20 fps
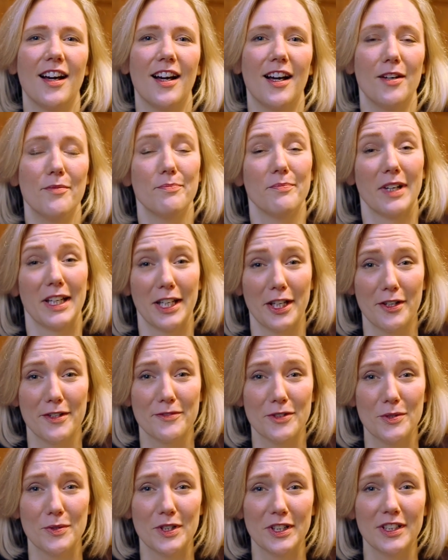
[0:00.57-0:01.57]
Hello
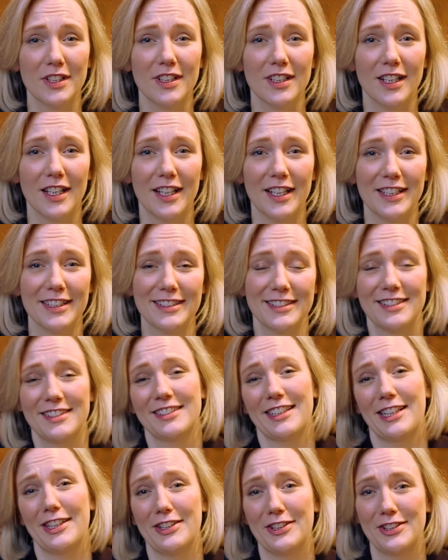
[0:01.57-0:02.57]
everyone, it's
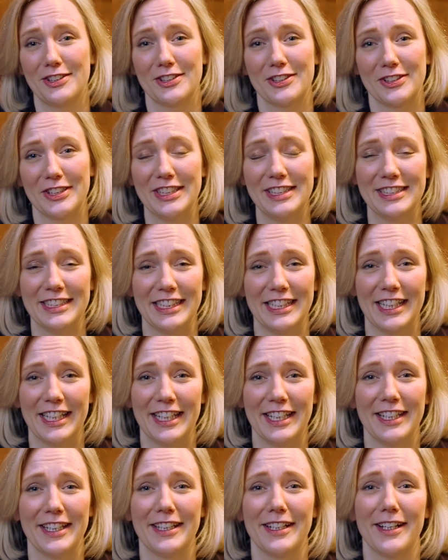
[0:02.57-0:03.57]
Stella Creasy
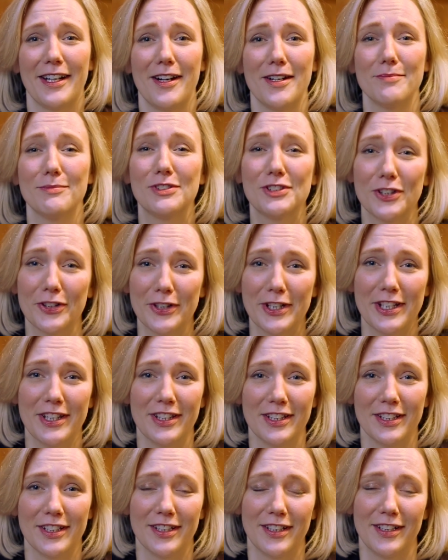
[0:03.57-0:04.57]
here. I'm
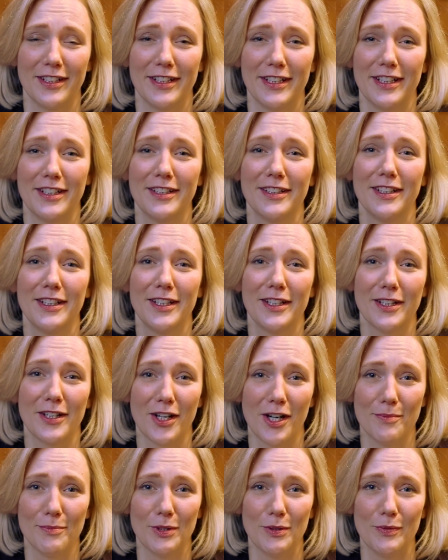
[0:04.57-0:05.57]
sorry that I
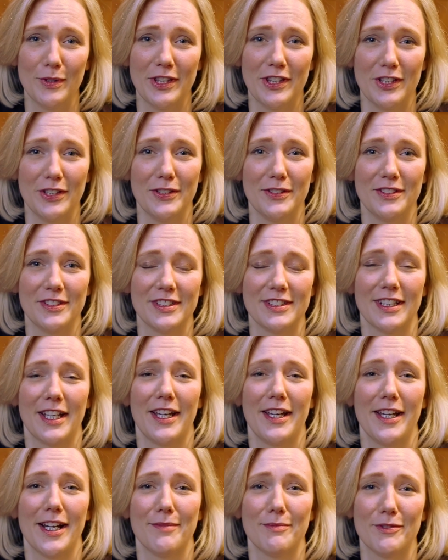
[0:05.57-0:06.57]
can't be with you
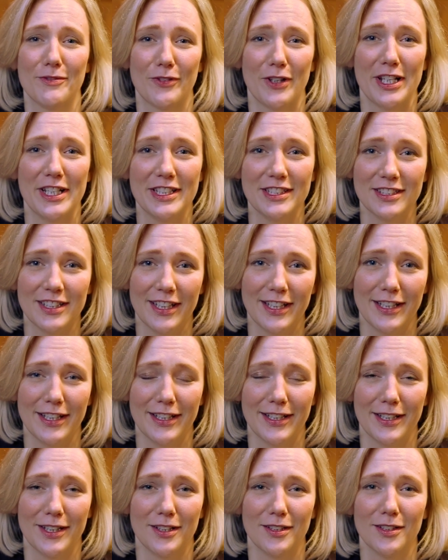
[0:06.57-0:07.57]
today. I'm afraid
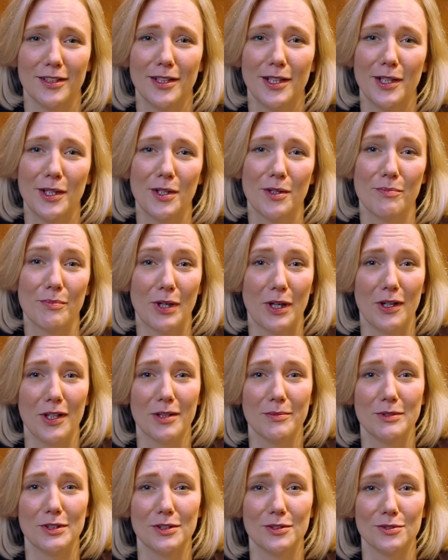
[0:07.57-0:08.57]
here in
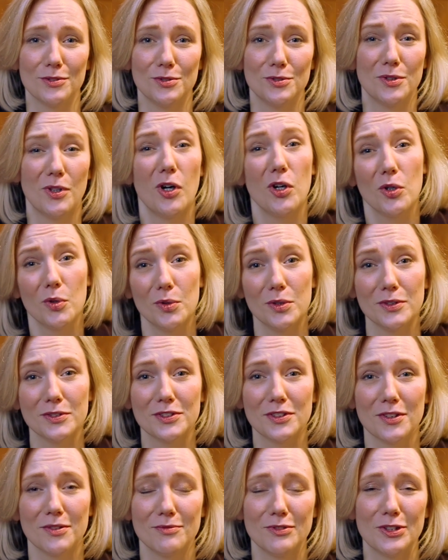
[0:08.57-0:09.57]
Parliament, or
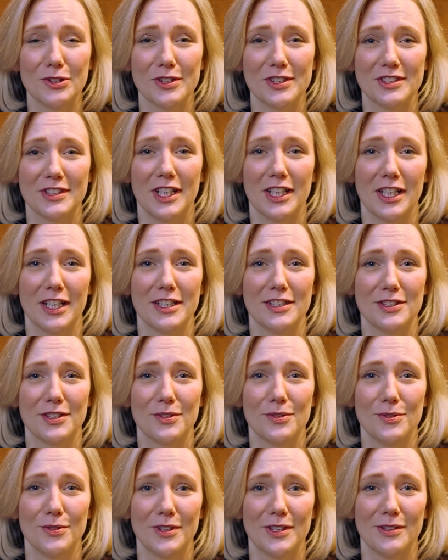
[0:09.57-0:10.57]
Hogwarts gone wrong as I like
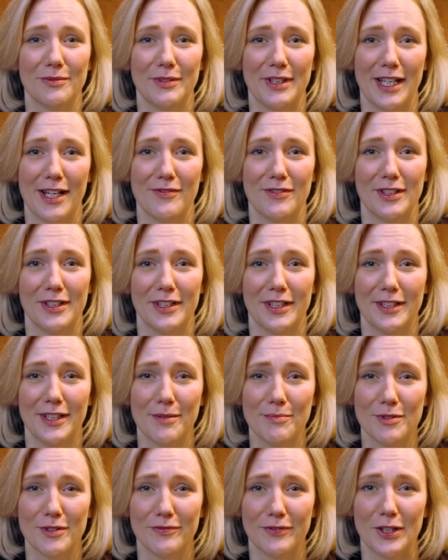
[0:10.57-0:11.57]
to call it, we have a
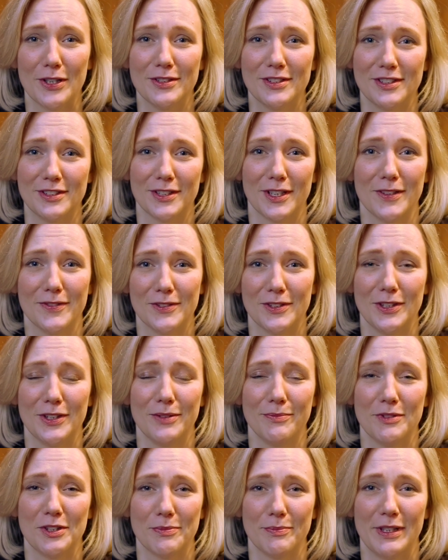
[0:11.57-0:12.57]
number of votes this
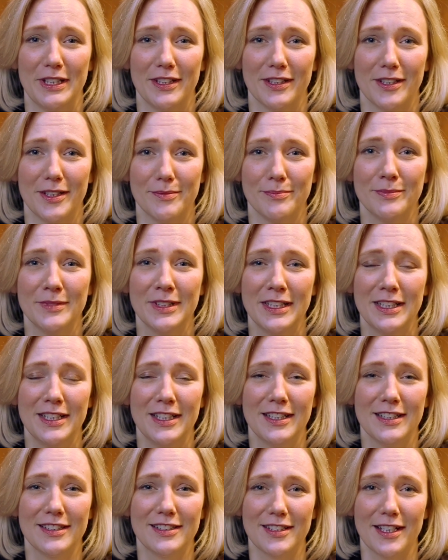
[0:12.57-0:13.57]
afternoon, which mean that I'm
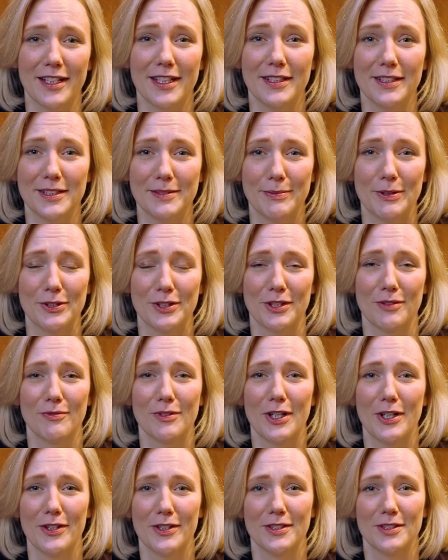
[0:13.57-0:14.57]
stuck in this
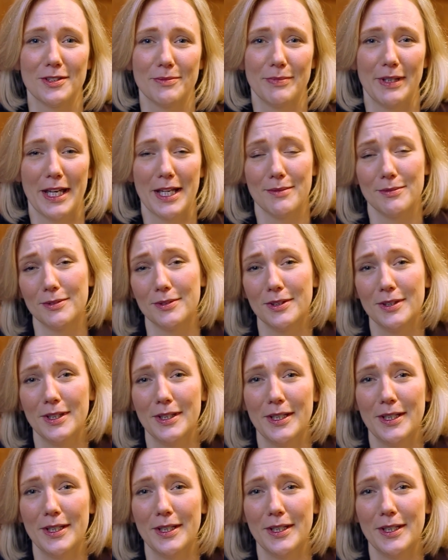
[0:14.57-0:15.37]
building rather than to be able